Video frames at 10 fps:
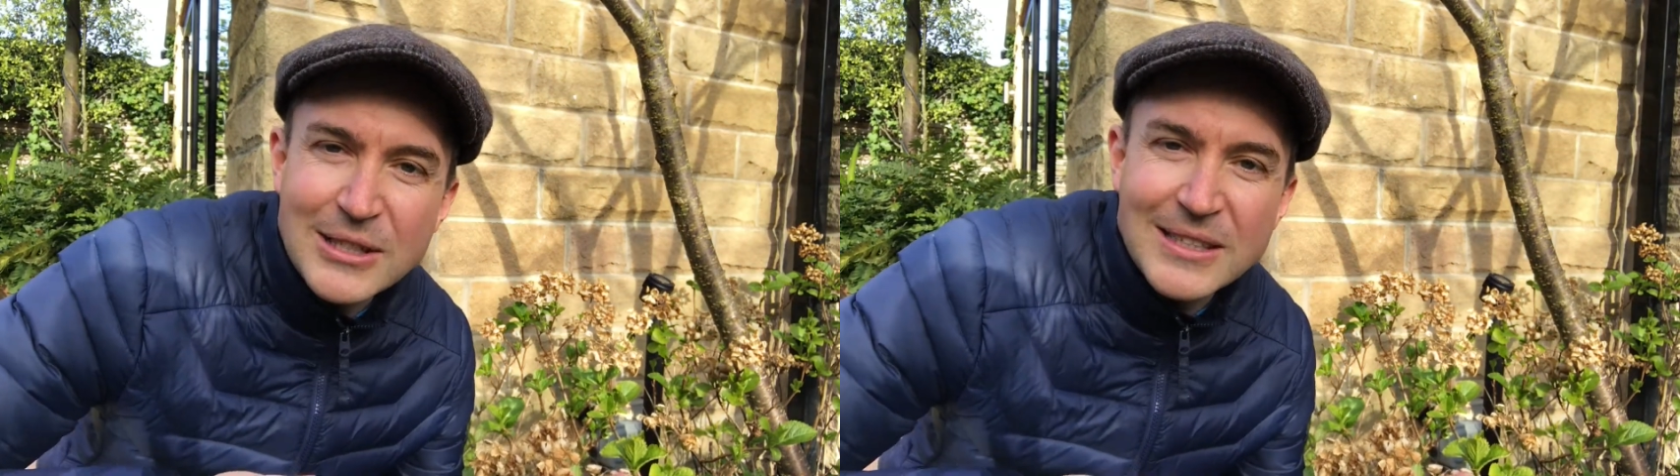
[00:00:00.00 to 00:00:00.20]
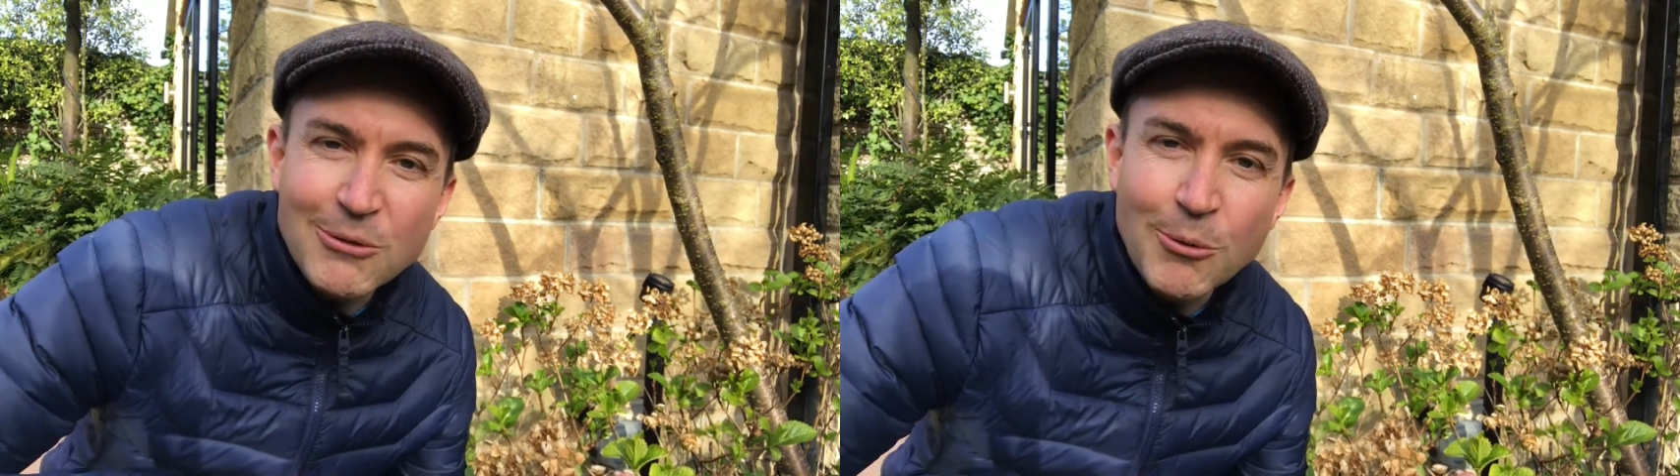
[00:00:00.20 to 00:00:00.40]

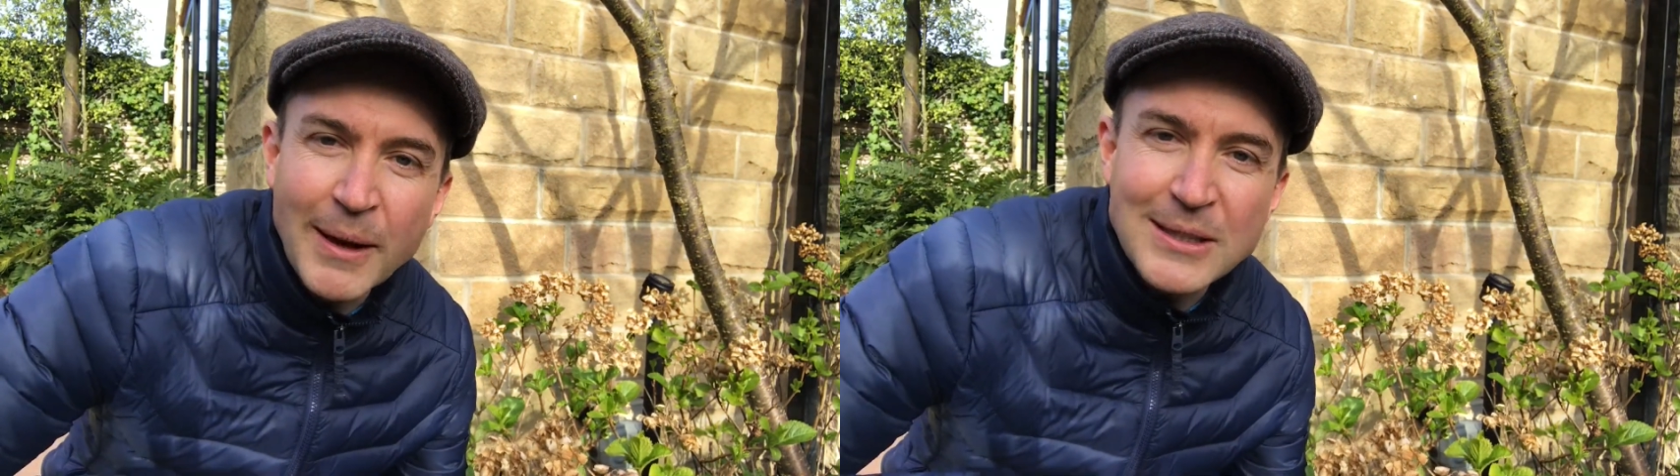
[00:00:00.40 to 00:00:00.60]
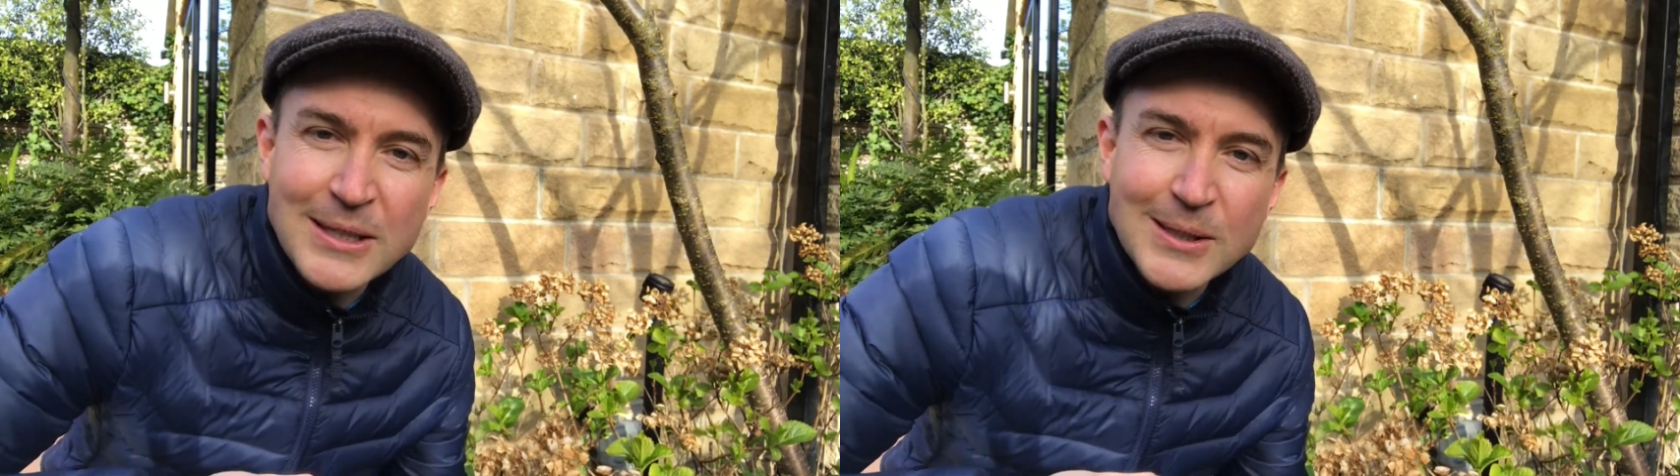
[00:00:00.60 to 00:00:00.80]
as the
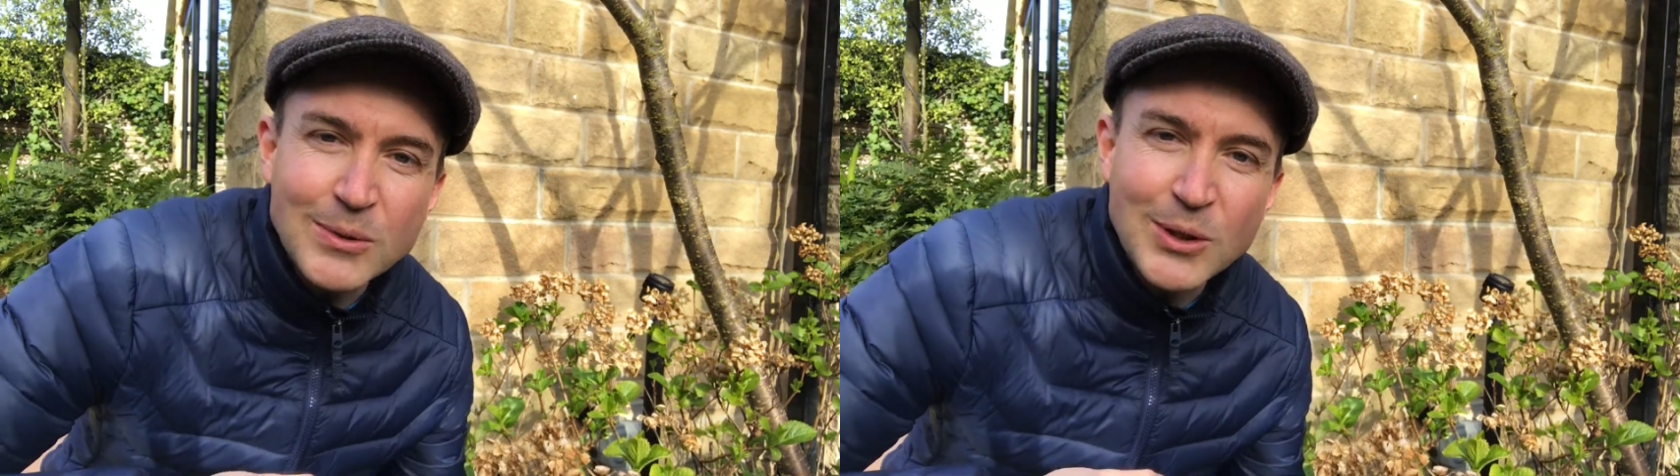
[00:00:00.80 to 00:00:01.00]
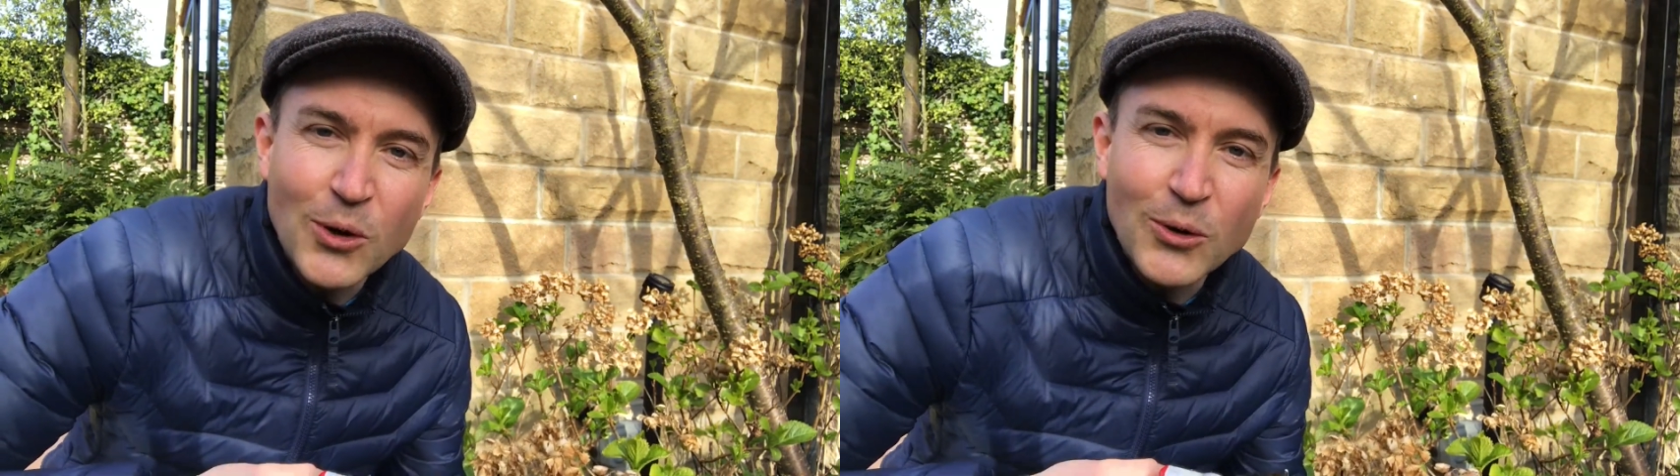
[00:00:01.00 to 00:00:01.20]
romantics
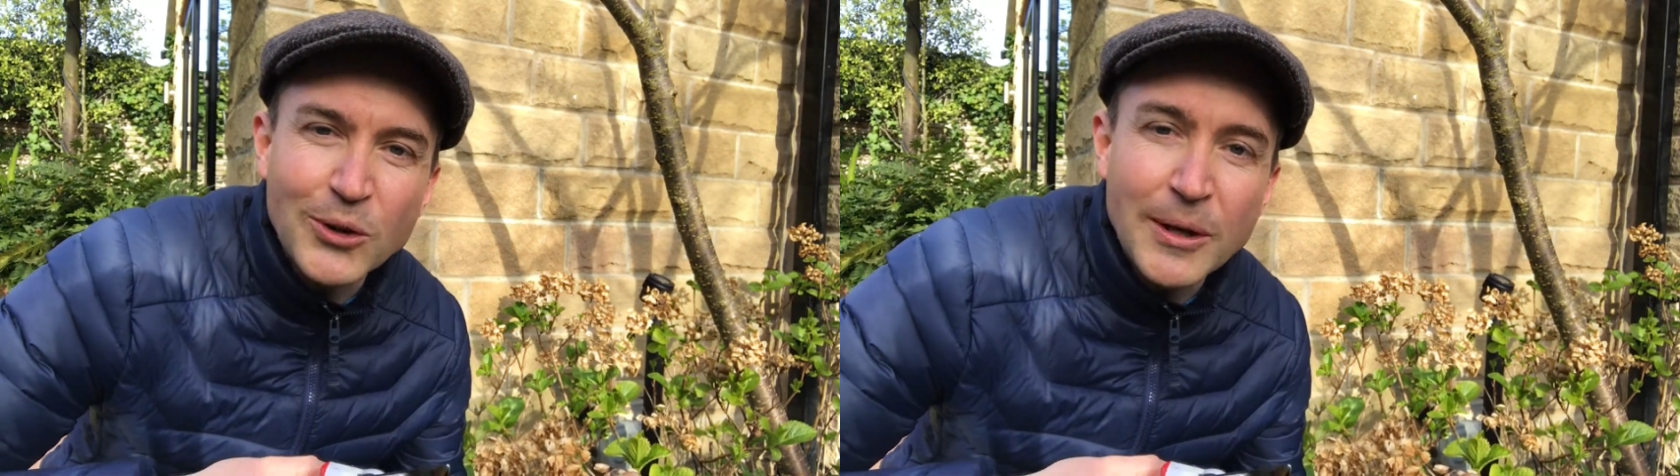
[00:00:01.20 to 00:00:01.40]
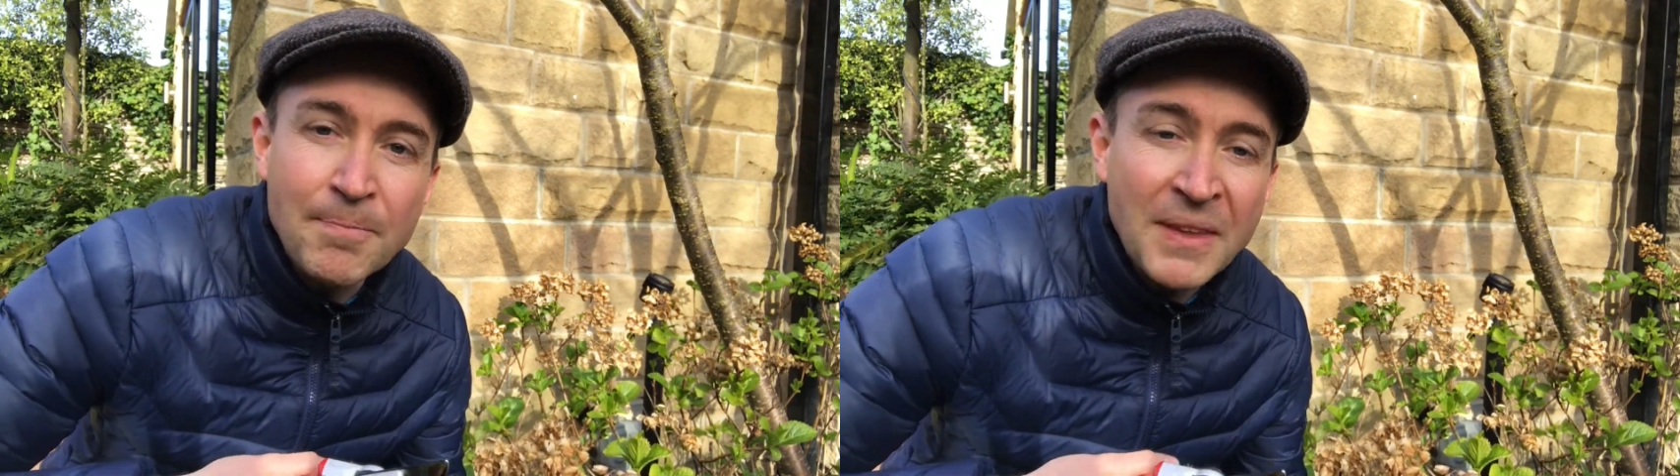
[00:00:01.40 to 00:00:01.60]
would call
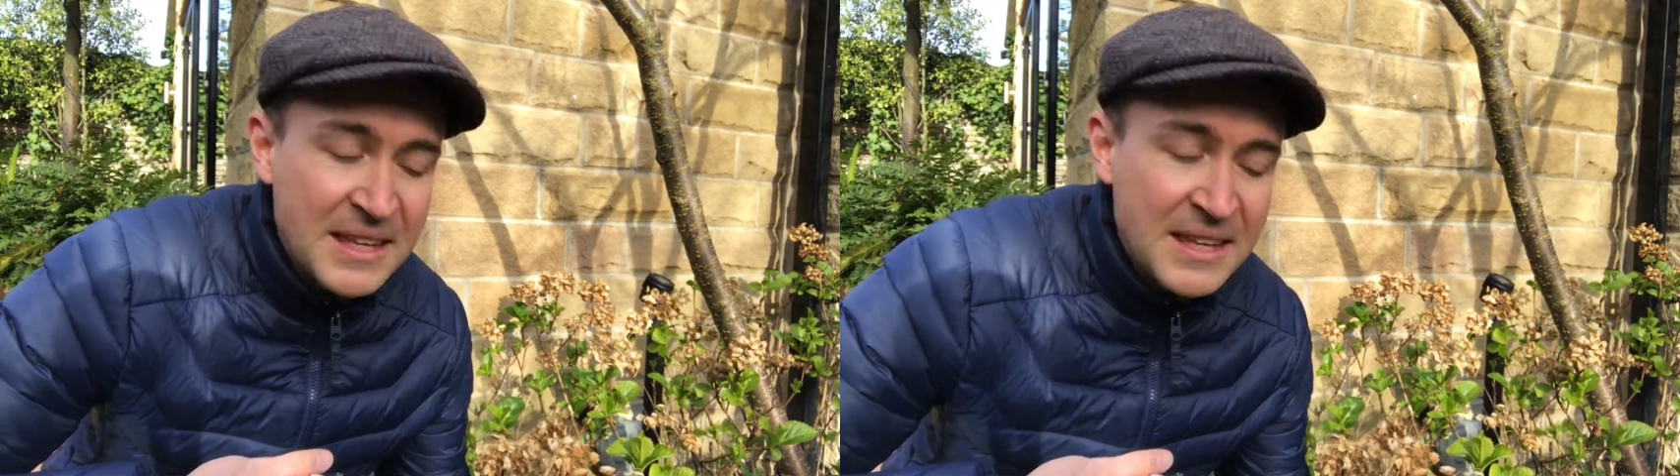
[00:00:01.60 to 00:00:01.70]
them,